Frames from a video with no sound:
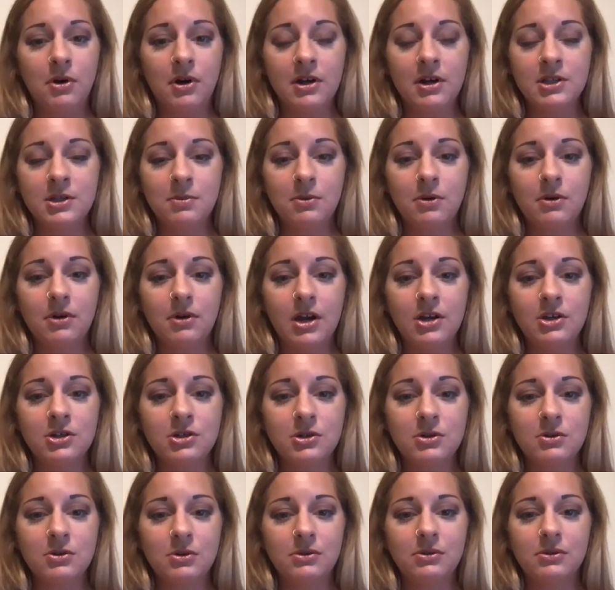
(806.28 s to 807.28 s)

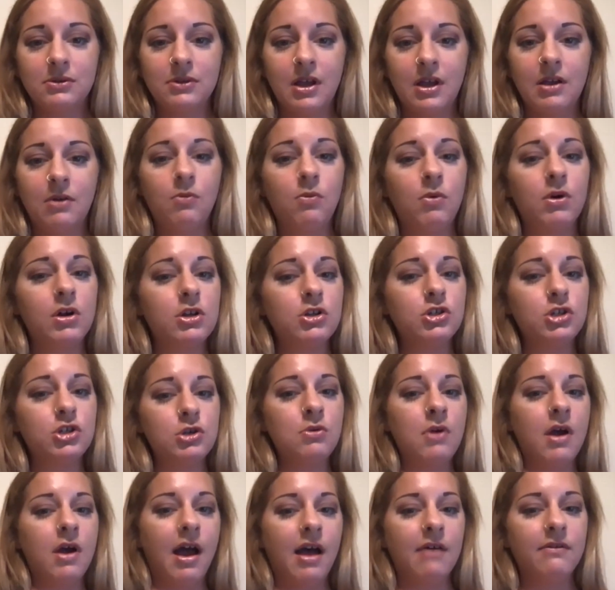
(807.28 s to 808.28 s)
inspirational. Like, what did you
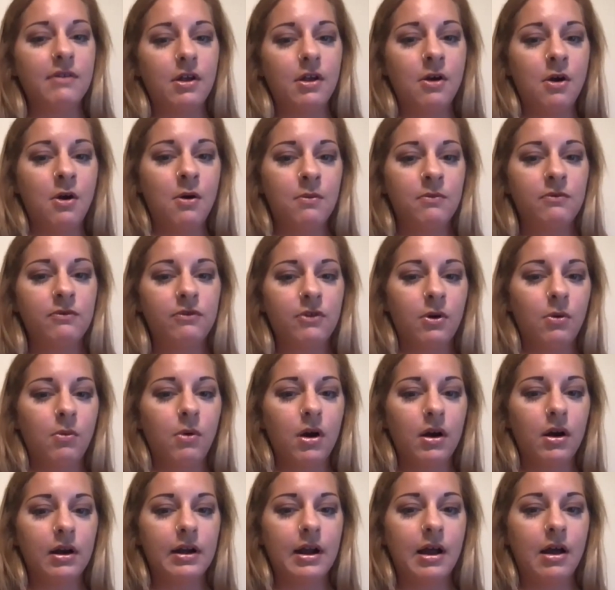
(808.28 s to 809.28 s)
have at home for
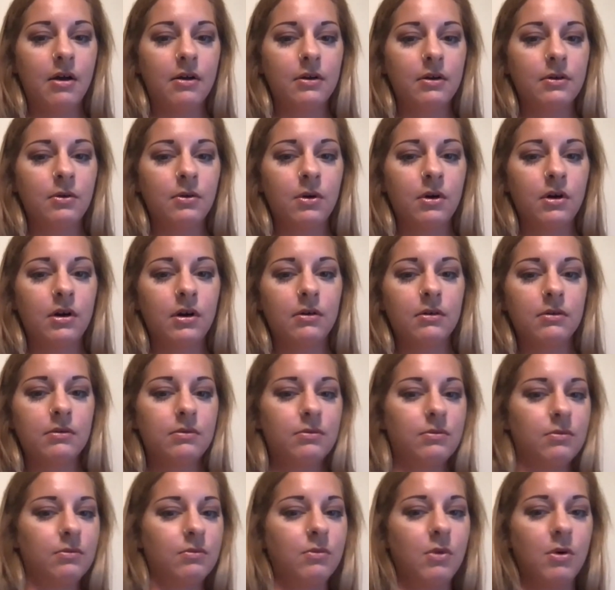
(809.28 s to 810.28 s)
working out, or
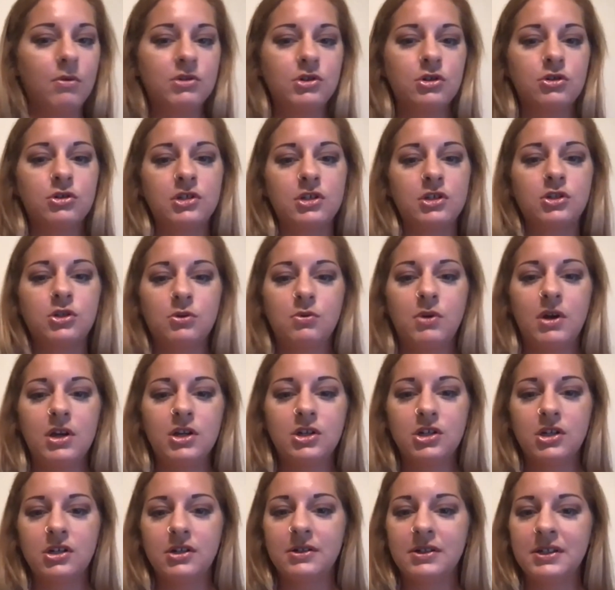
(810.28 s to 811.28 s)
what was your
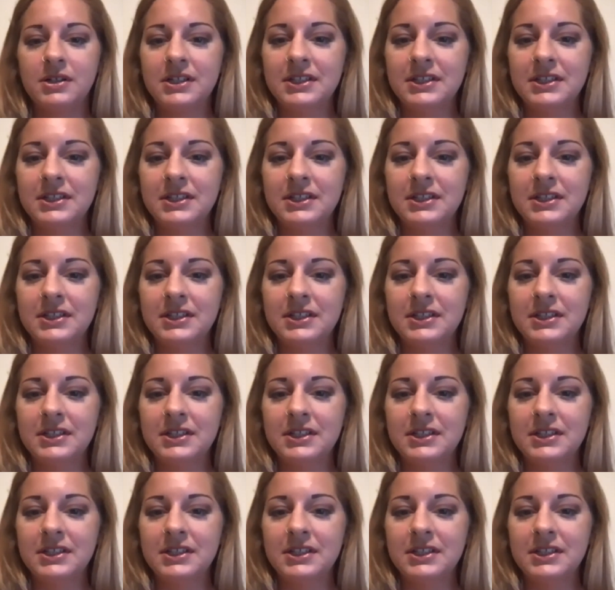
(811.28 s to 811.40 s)
situation?